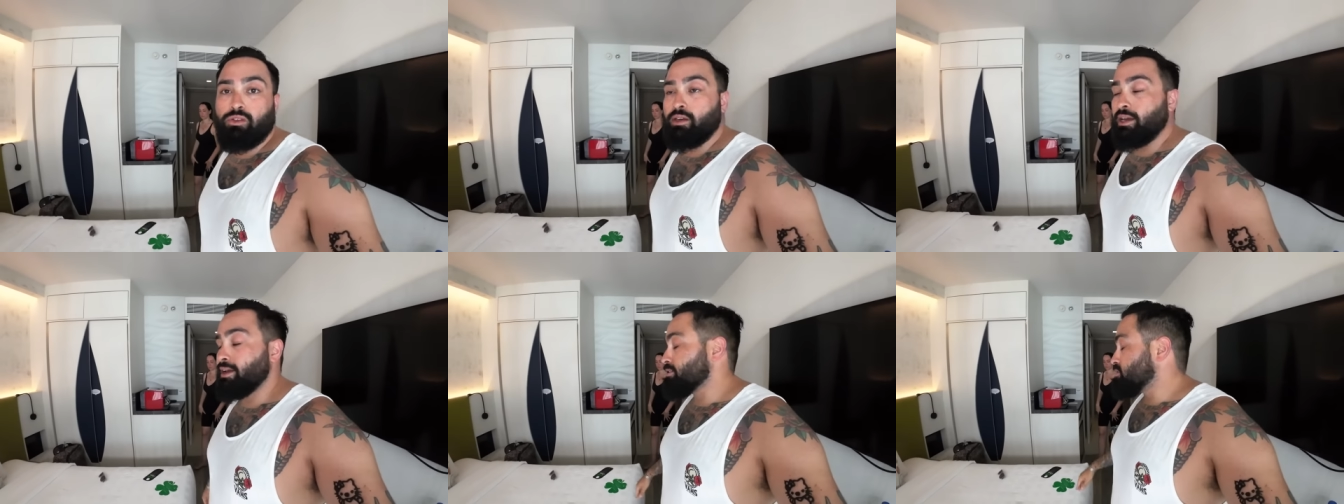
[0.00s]

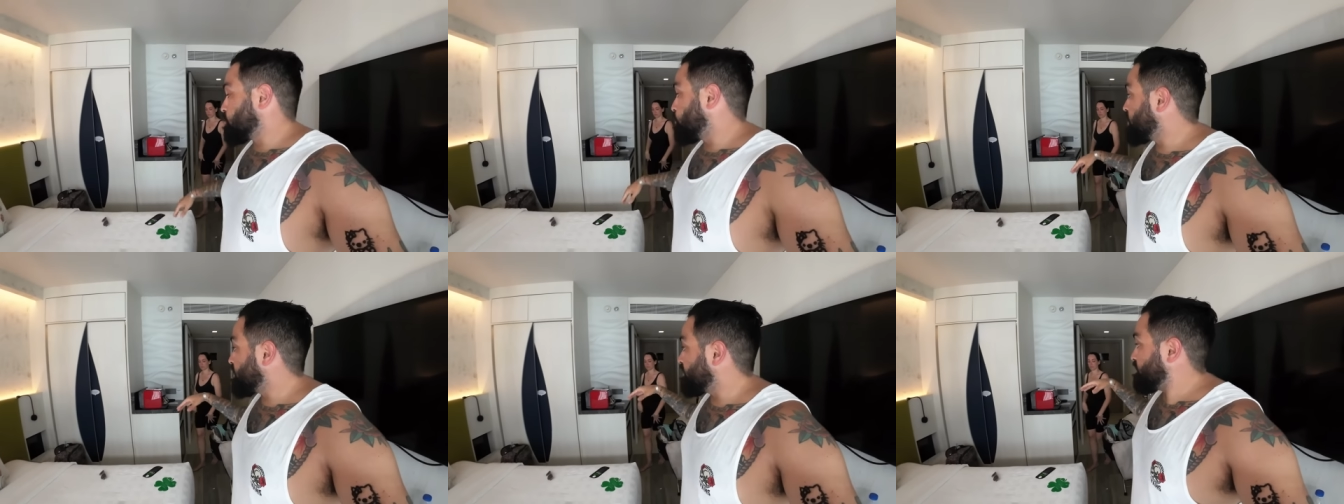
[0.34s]
you
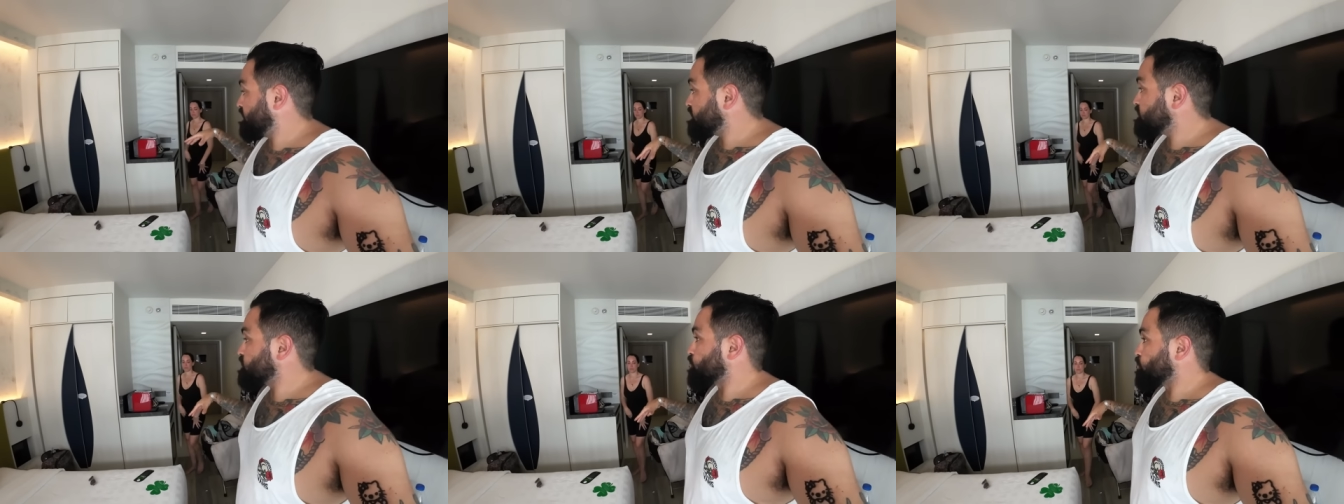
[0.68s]
guys, we're in
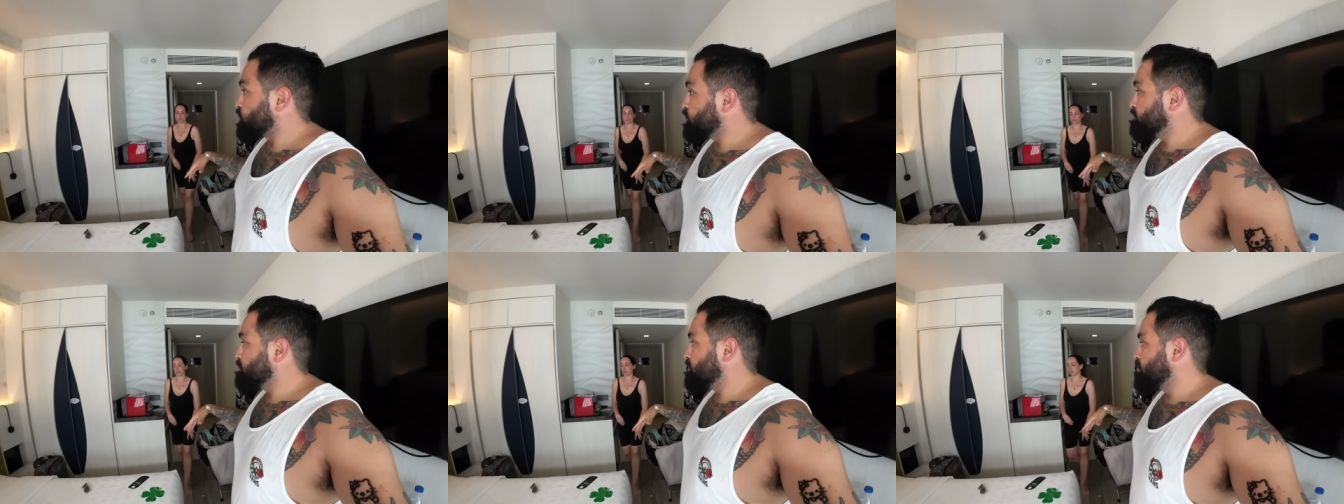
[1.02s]
this
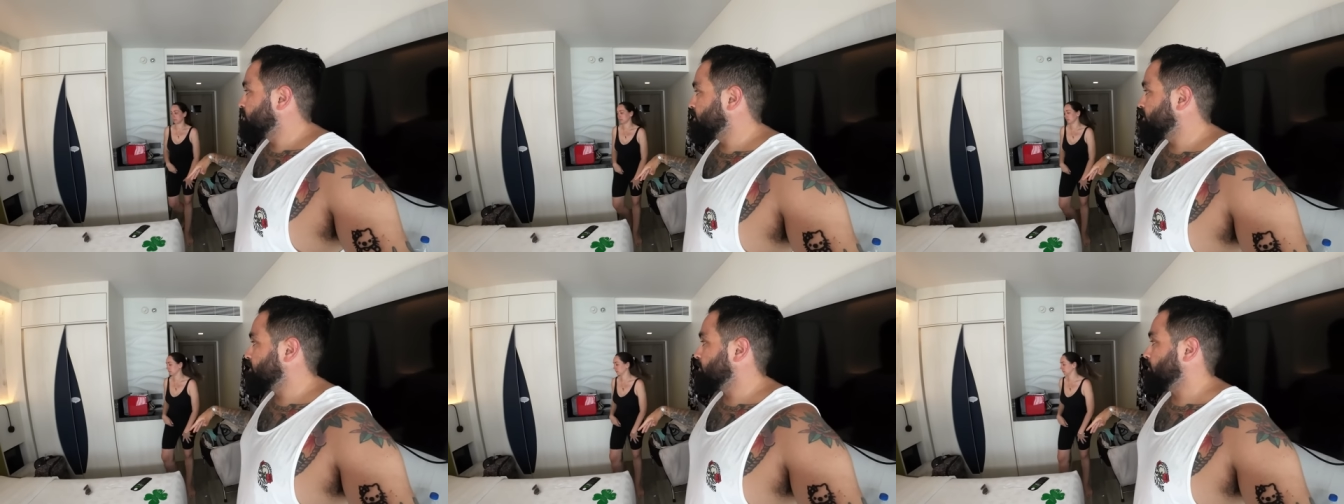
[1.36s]
room
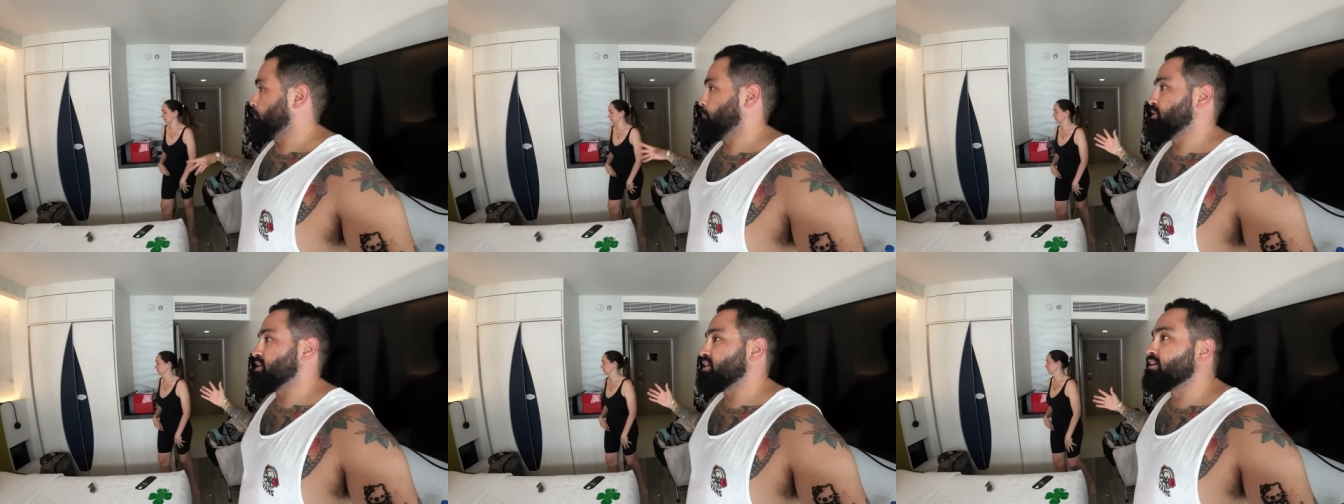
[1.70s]

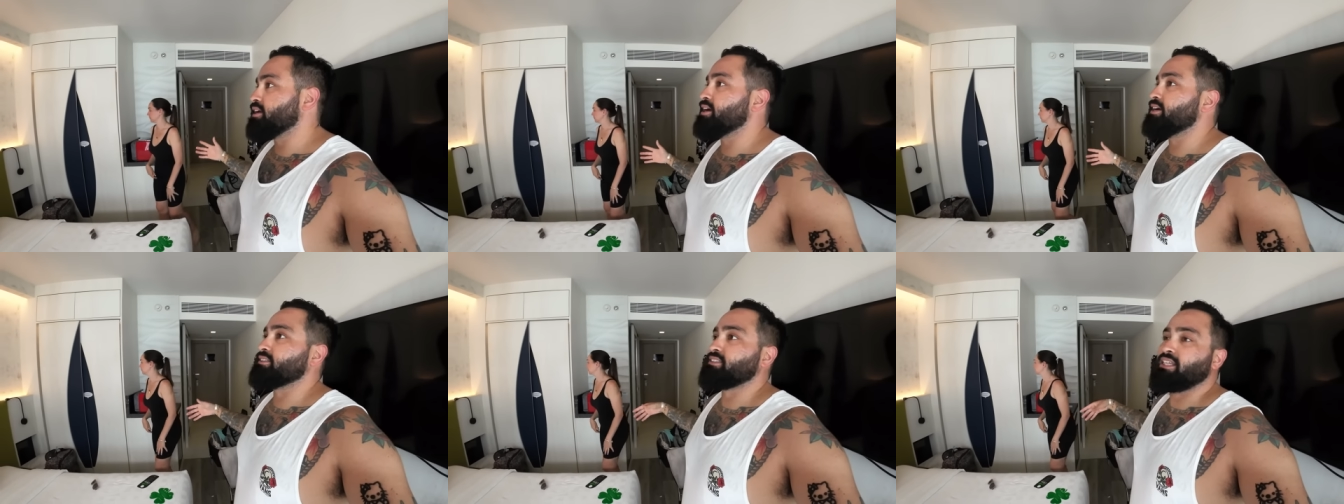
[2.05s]

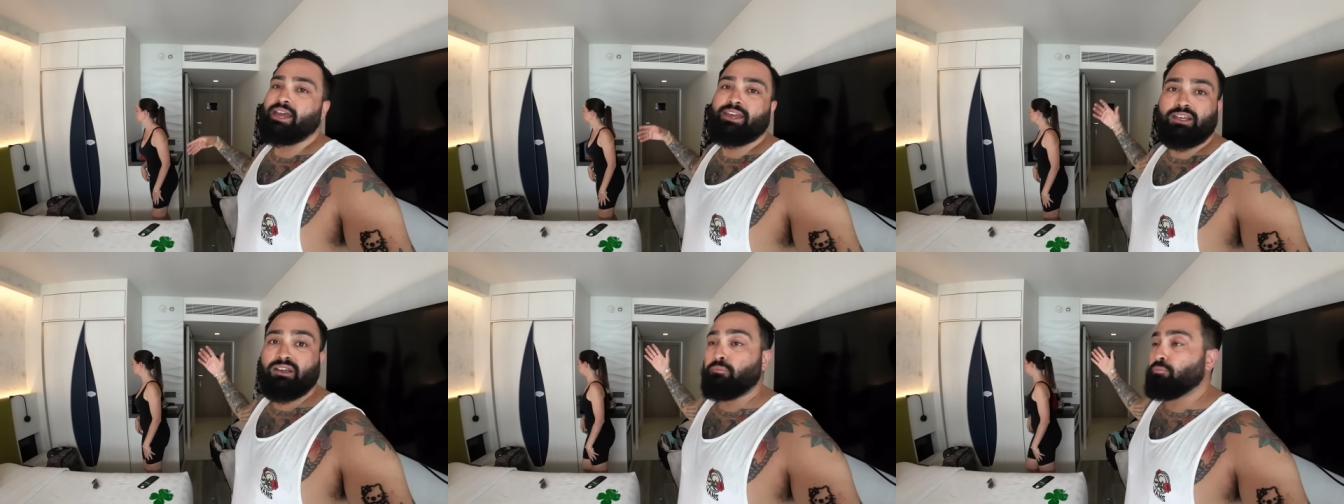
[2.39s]
because
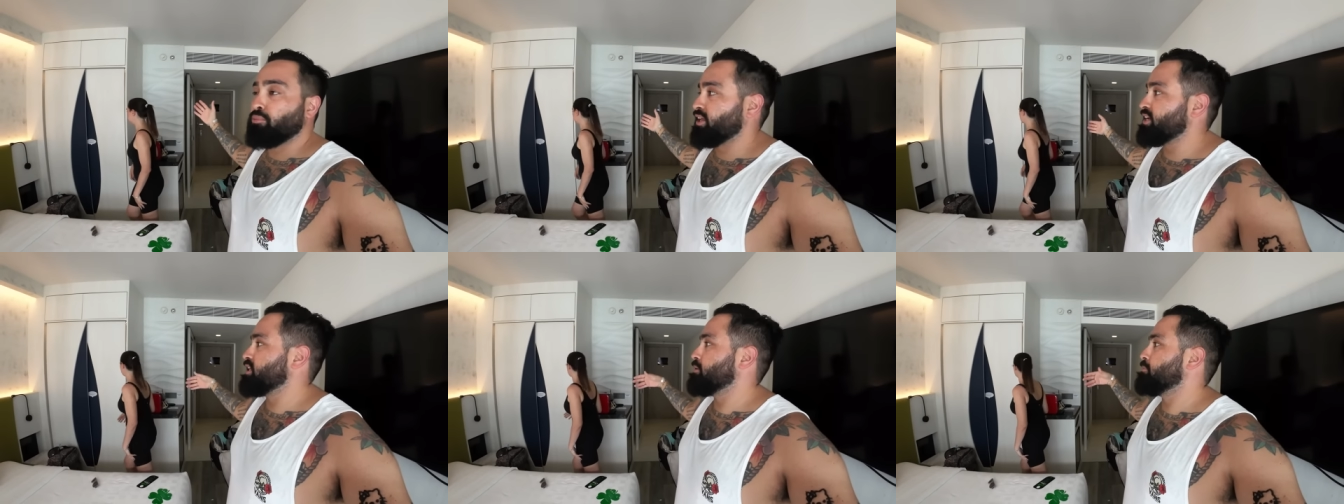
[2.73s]
I
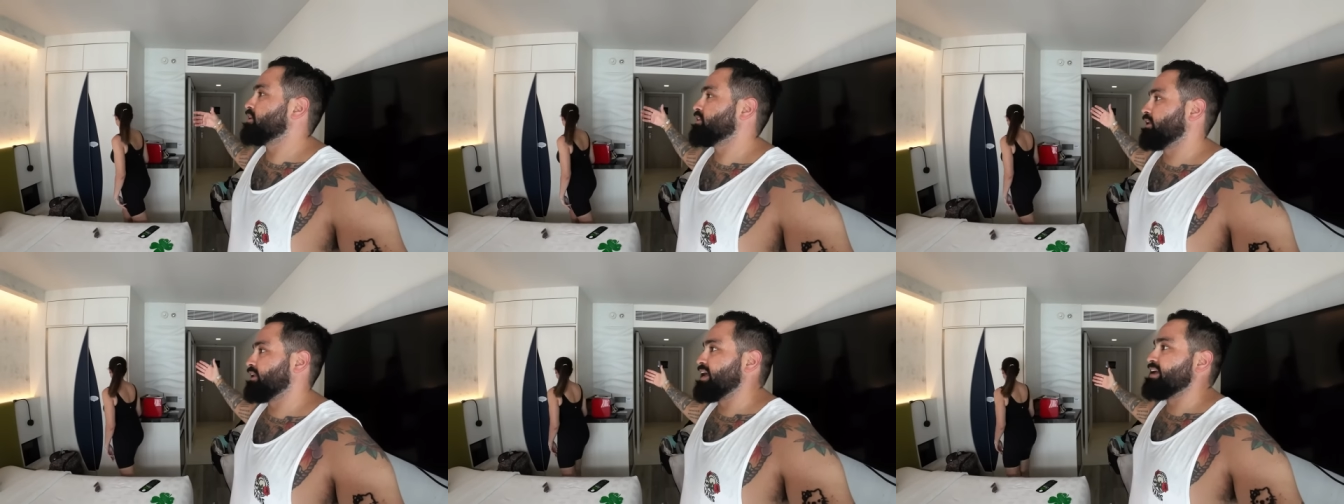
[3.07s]
complained
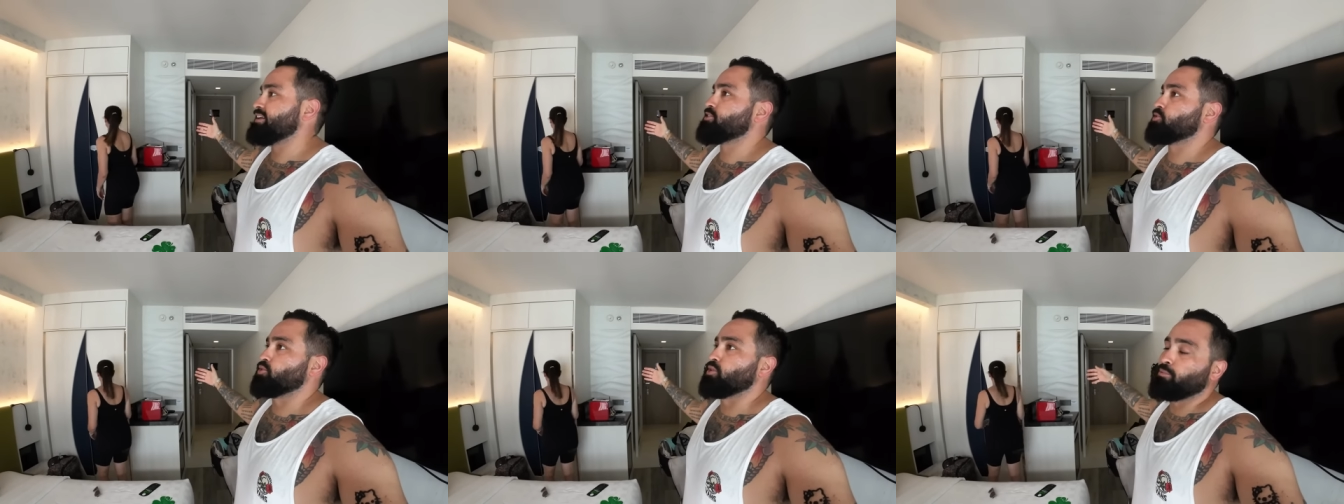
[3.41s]
about the
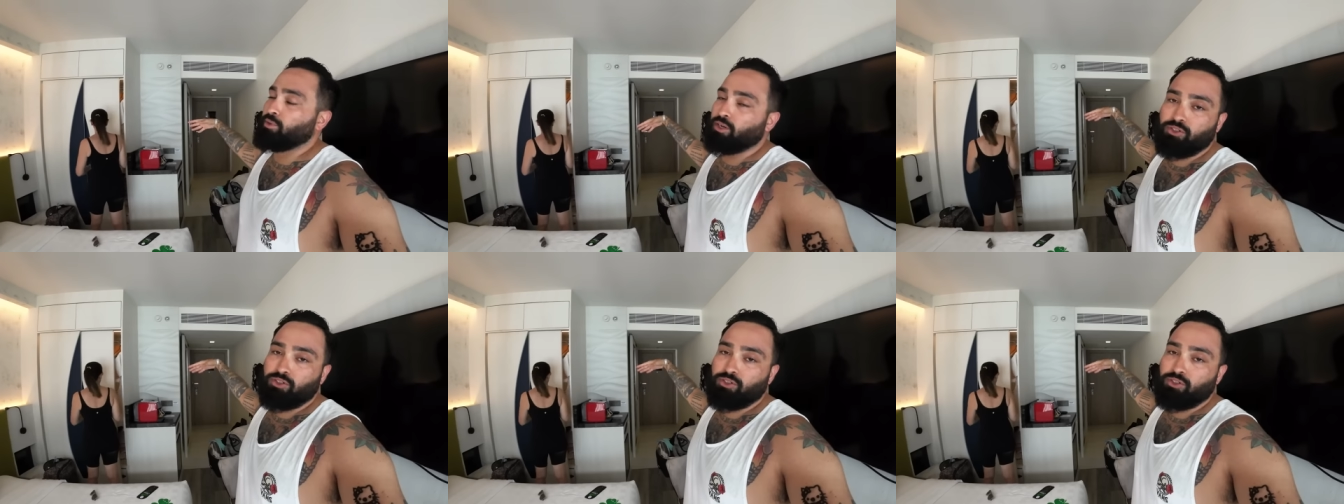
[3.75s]
last room.